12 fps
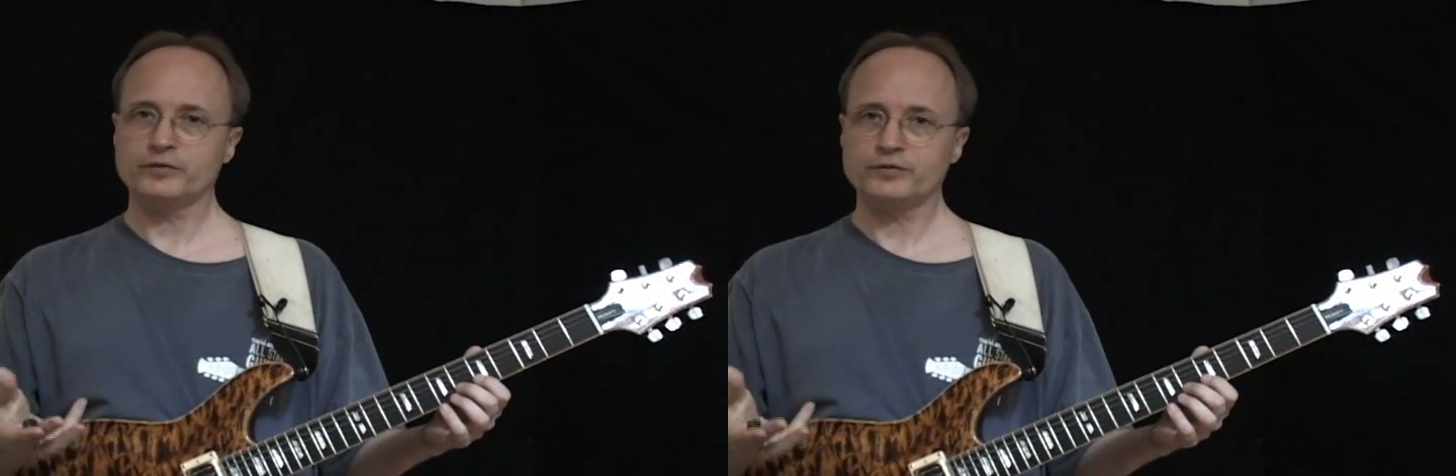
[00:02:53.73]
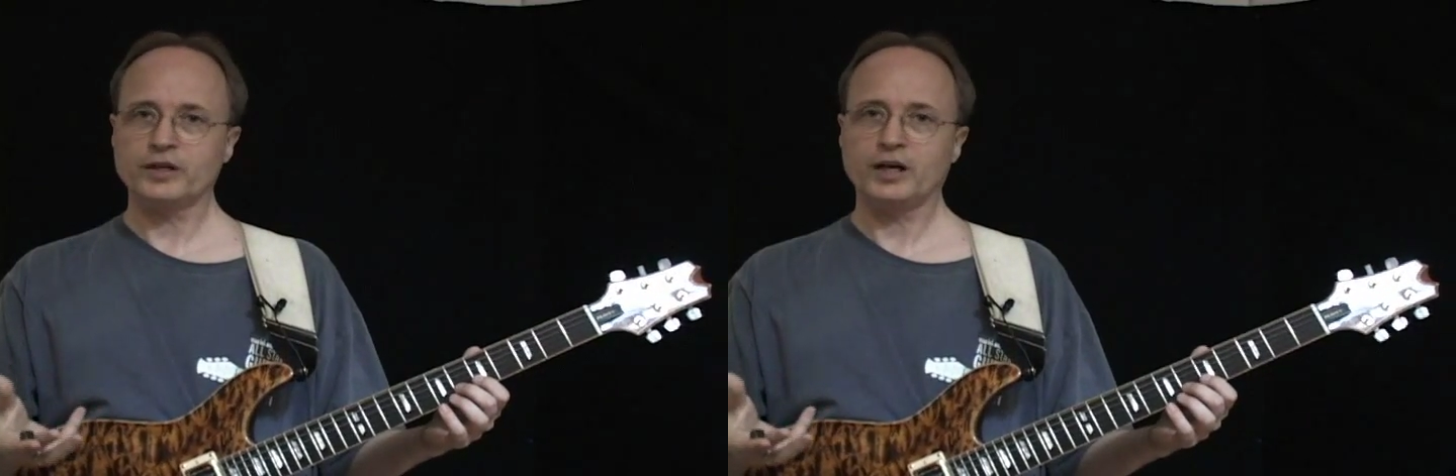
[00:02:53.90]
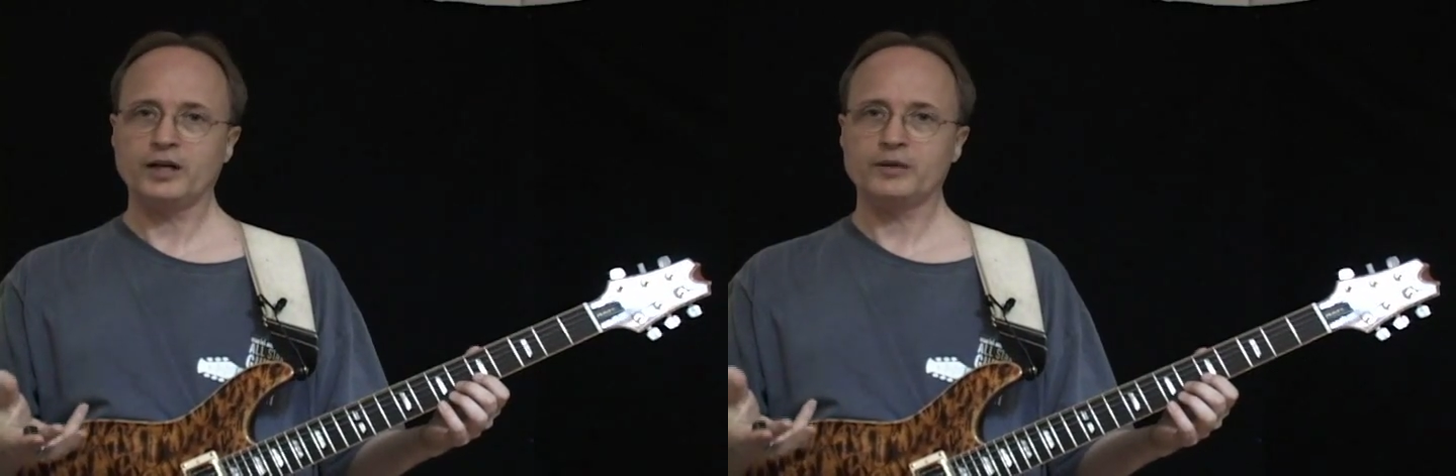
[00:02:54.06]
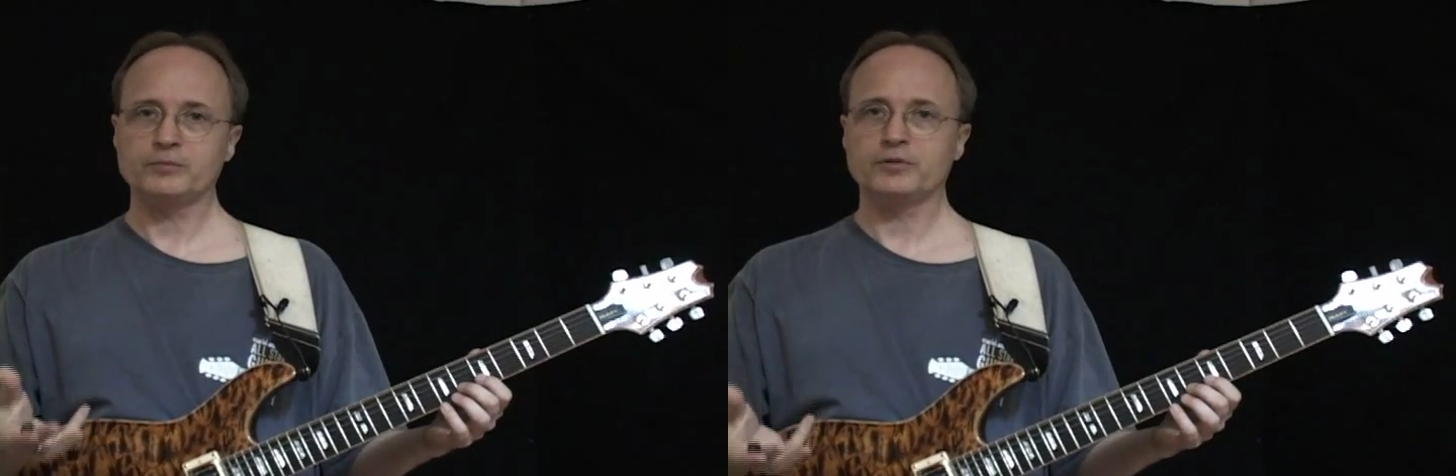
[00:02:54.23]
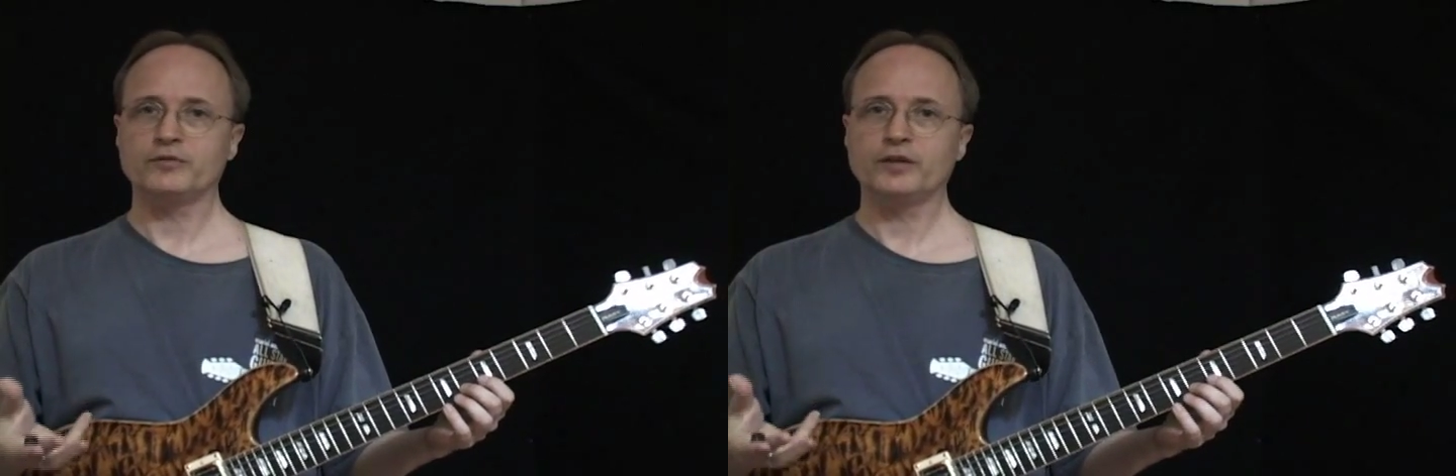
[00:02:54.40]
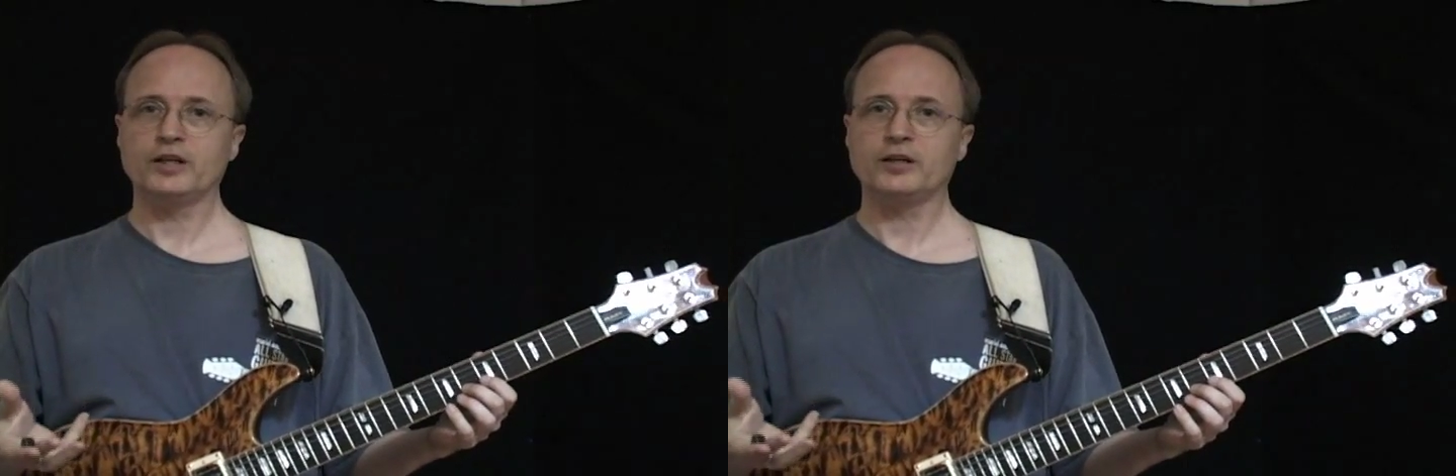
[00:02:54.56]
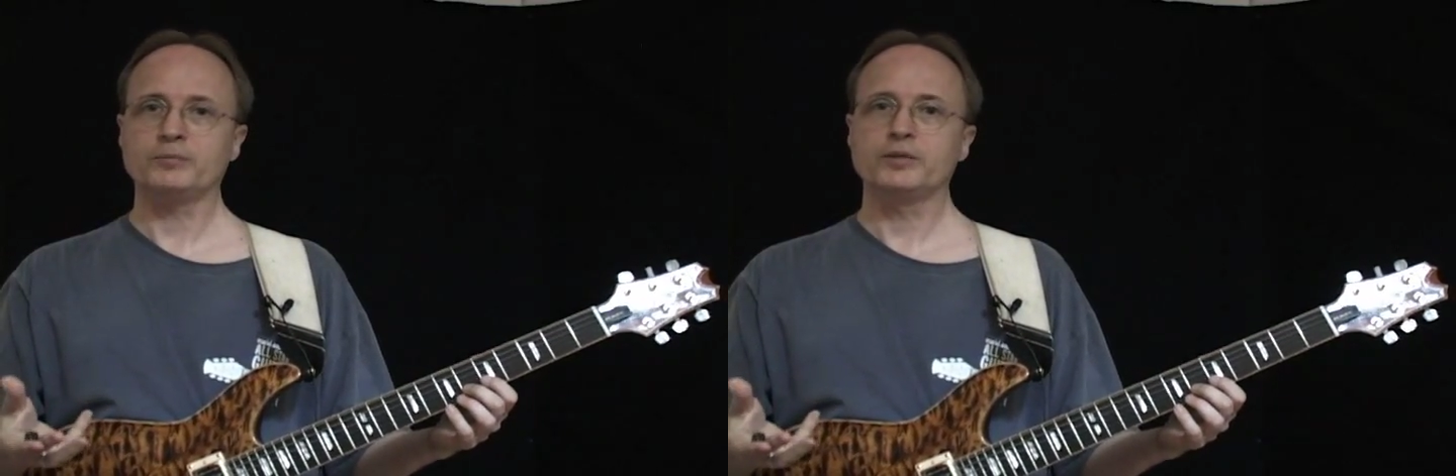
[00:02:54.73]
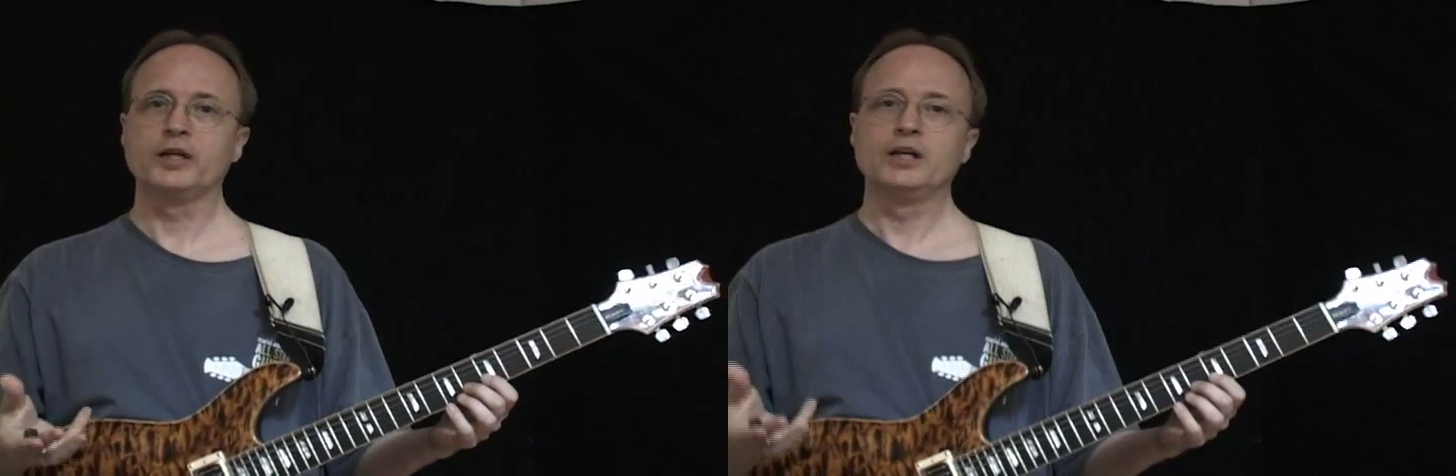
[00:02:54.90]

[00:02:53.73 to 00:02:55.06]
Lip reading: of time developed.